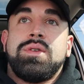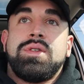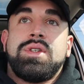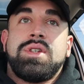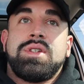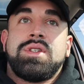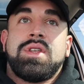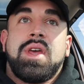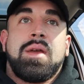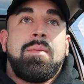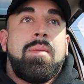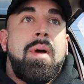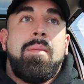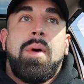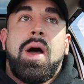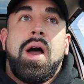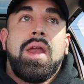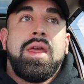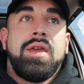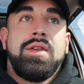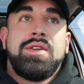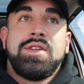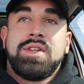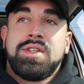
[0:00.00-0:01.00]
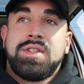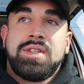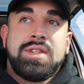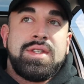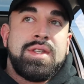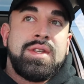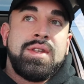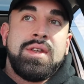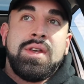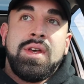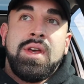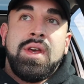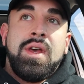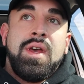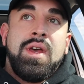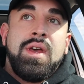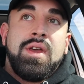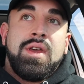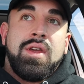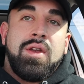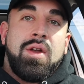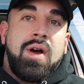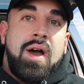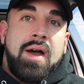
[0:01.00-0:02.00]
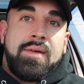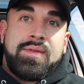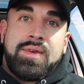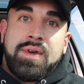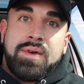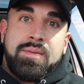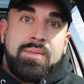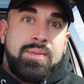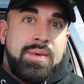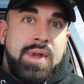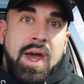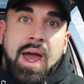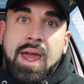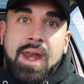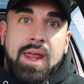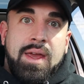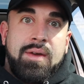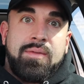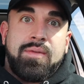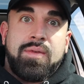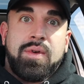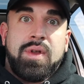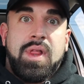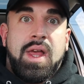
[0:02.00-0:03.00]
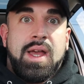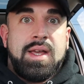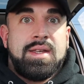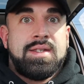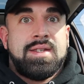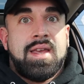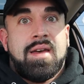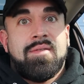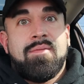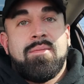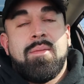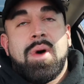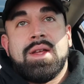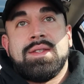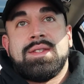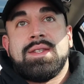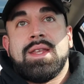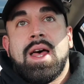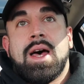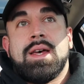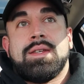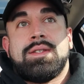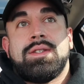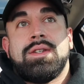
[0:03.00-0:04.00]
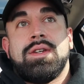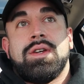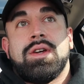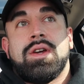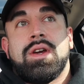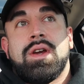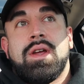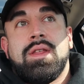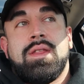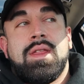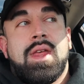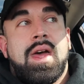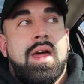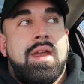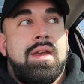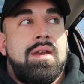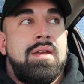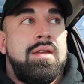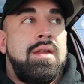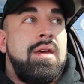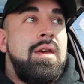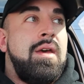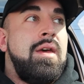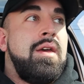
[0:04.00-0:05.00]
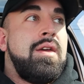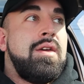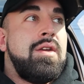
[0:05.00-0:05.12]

It was just like, my body just, you know, after dieting for like 7 months last year and then,